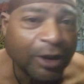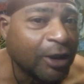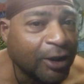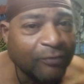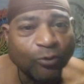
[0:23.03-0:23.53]

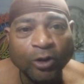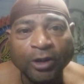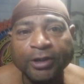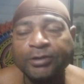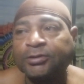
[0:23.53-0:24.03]
Your loved
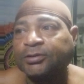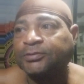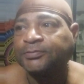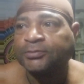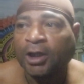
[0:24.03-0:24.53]
ones,
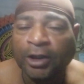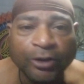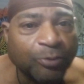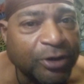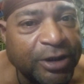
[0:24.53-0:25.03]

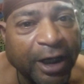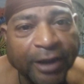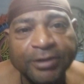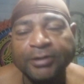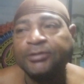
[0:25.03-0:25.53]
your
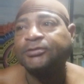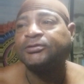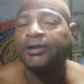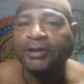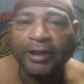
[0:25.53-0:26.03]
protection,
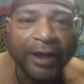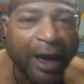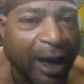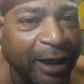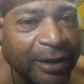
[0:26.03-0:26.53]
your
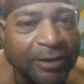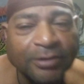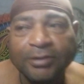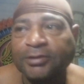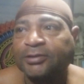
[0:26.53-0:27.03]

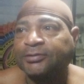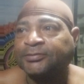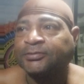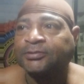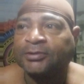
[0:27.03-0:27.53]
guidance,
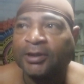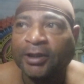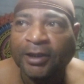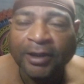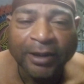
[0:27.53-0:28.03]

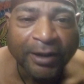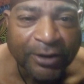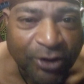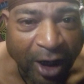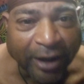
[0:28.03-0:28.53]

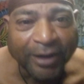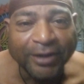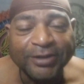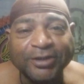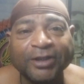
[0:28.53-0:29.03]
trying to
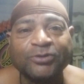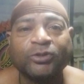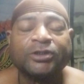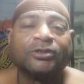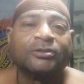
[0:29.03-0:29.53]
get in touch
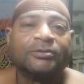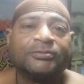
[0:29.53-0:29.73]
with you.